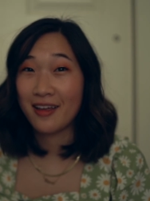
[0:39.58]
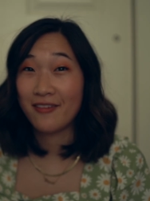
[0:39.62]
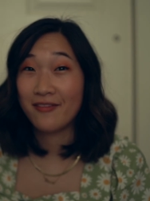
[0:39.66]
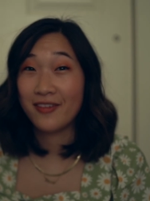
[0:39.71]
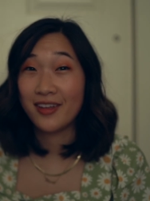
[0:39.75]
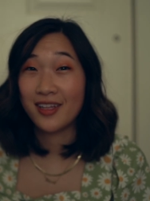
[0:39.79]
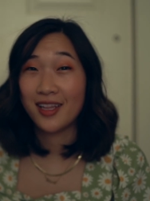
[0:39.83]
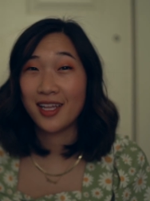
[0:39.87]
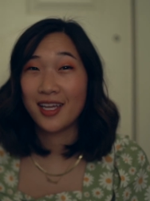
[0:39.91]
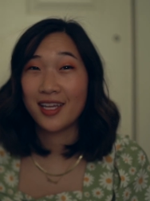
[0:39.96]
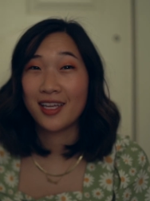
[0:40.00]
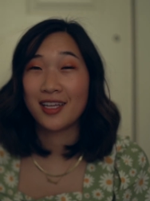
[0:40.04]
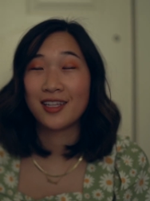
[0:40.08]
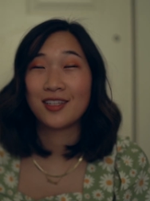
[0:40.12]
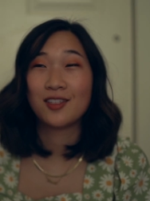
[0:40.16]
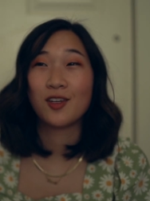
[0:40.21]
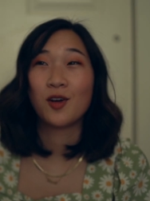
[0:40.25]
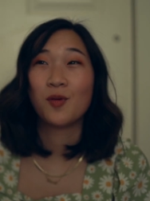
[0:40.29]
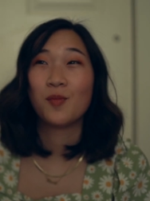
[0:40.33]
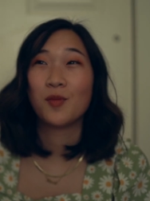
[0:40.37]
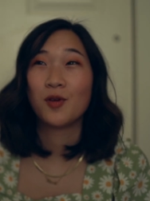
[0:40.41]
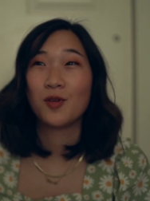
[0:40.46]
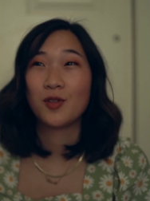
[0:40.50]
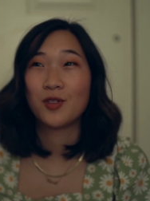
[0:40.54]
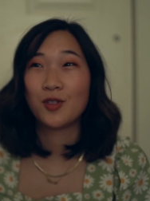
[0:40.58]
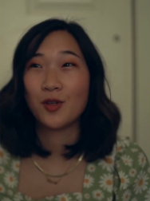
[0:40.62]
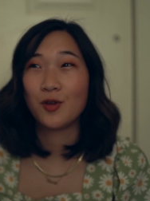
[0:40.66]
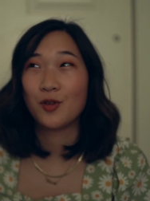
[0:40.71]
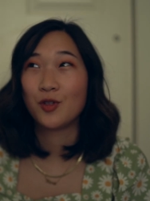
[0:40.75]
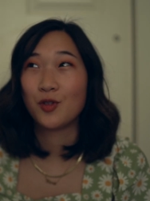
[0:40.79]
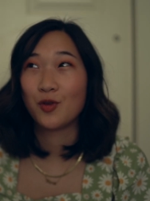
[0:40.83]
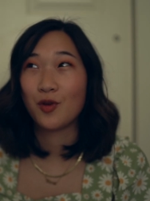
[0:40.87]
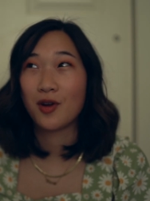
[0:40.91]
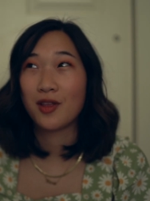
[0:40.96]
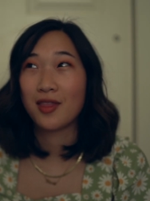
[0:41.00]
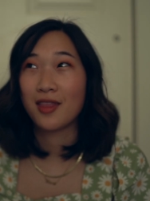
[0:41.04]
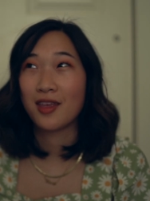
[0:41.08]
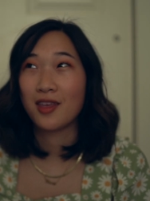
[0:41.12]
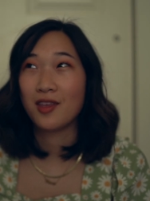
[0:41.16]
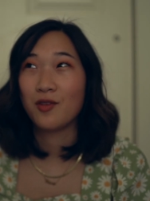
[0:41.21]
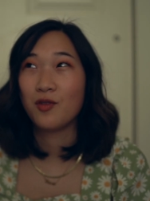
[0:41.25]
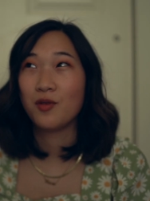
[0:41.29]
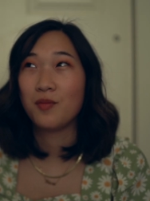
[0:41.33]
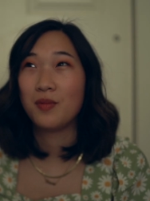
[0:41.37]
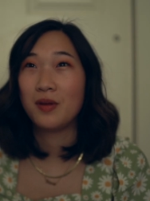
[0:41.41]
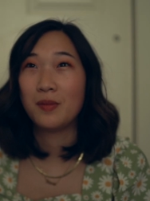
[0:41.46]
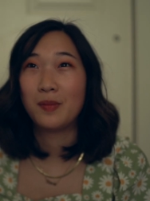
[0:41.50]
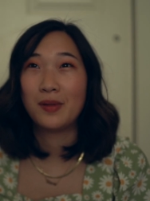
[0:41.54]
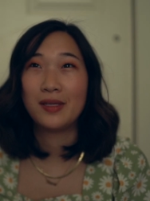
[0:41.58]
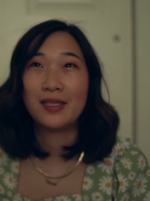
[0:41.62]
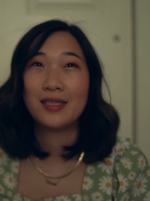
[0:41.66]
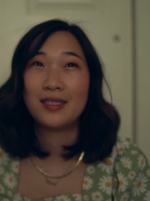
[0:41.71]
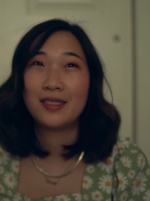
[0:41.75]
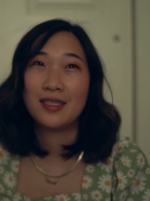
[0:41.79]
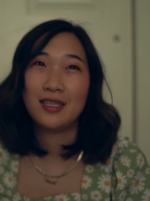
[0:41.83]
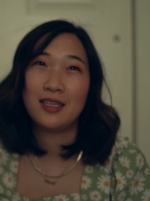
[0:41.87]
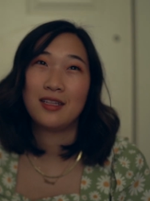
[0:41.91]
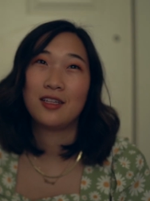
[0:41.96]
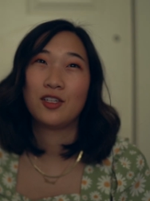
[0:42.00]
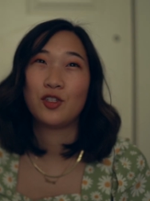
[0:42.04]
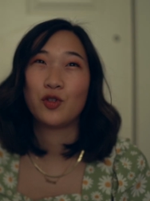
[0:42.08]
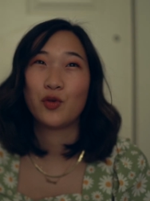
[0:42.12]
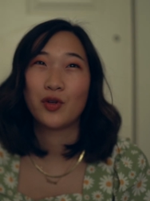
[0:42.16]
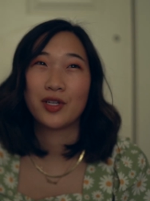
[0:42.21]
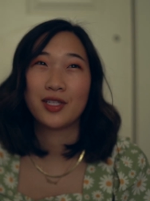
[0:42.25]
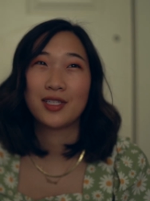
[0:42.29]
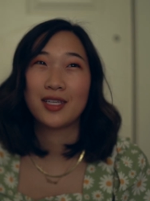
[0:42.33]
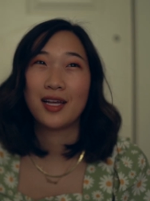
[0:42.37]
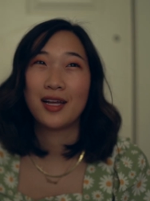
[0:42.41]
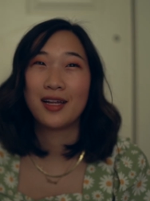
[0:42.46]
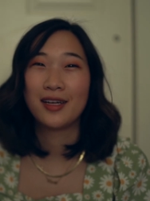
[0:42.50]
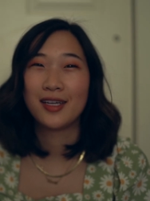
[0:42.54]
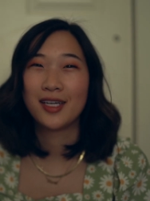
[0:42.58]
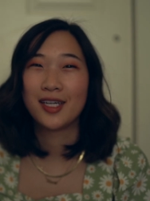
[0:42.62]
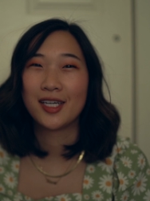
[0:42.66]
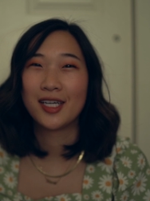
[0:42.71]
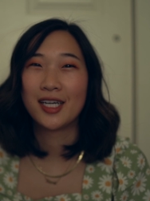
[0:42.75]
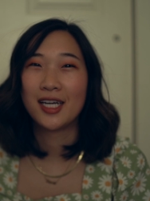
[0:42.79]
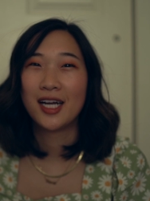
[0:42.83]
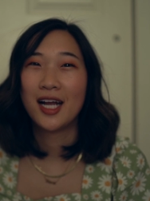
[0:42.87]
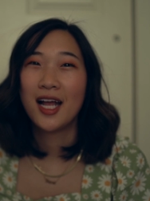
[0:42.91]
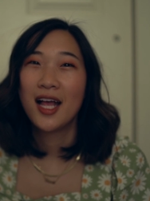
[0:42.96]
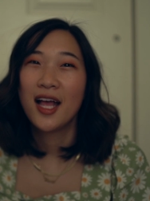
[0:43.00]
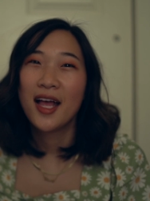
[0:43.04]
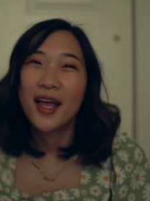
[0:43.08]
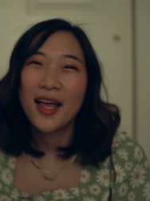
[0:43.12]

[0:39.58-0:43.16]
I feel like it's almost so short that you would be able to see the shorts under.